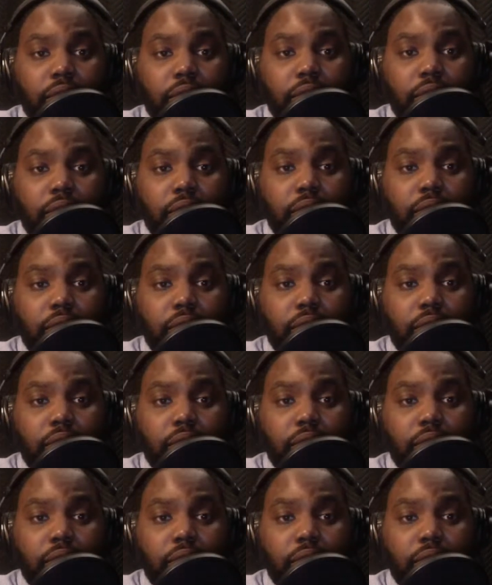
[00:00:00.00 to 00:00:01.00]
But what
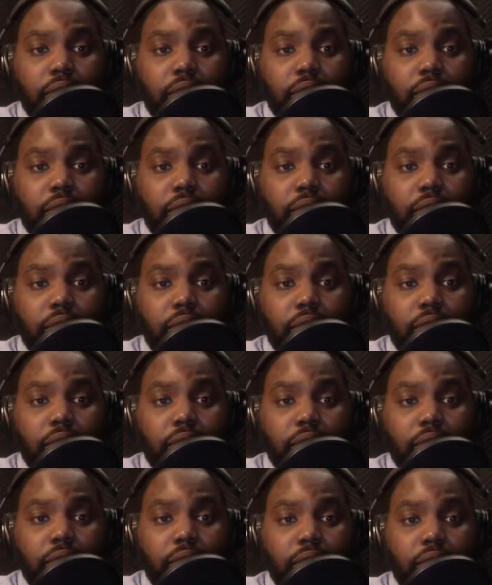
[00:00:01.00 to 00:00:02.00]
can we do
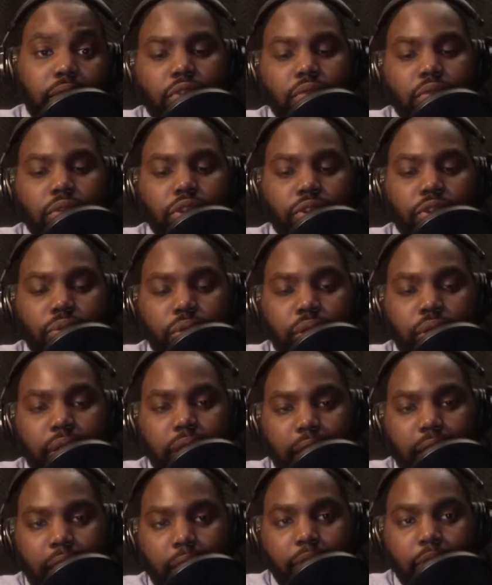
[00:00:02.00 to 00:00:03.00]
to ensure
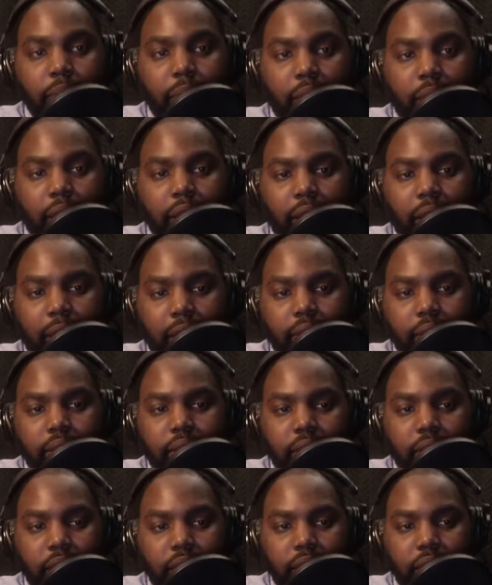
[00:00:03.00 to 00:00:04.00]
that everybody has
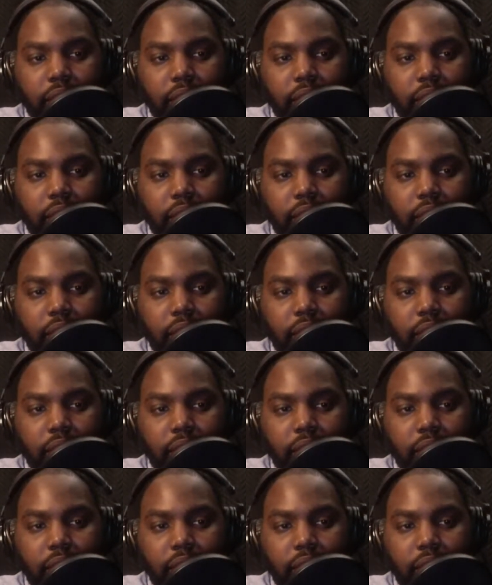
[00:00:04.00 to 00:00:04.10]
the